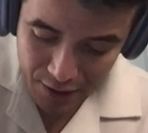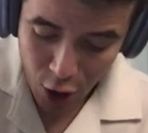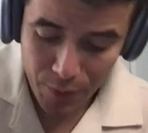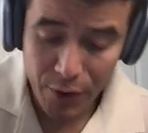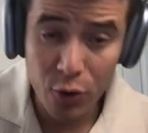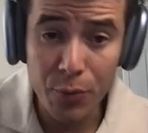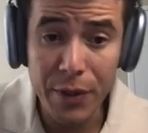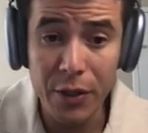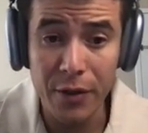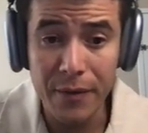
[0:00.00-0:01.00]
carbon group
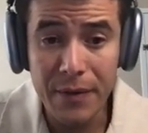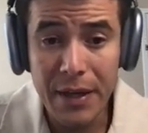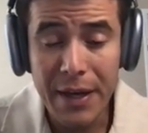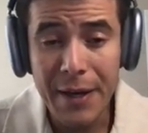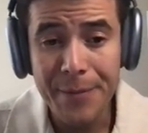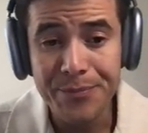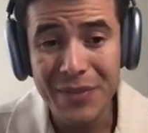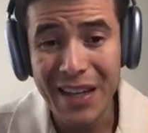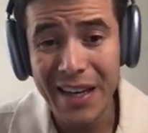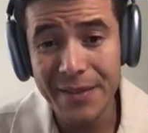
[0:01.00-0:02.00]
here.
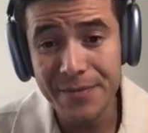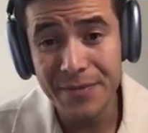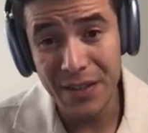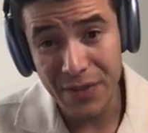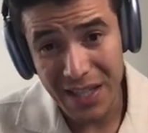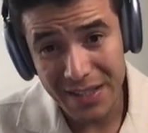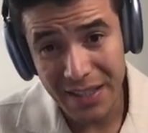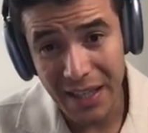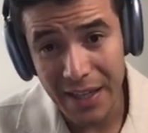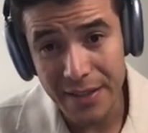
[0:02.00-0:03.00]
And if that's
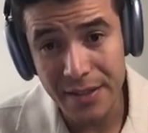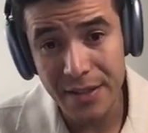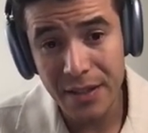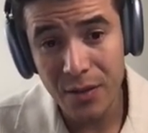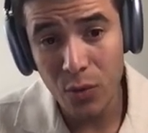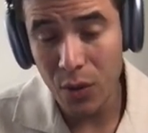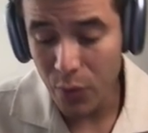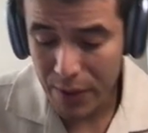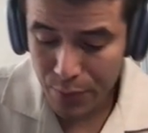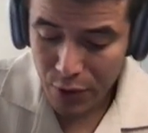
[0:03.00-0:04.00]
the case, when we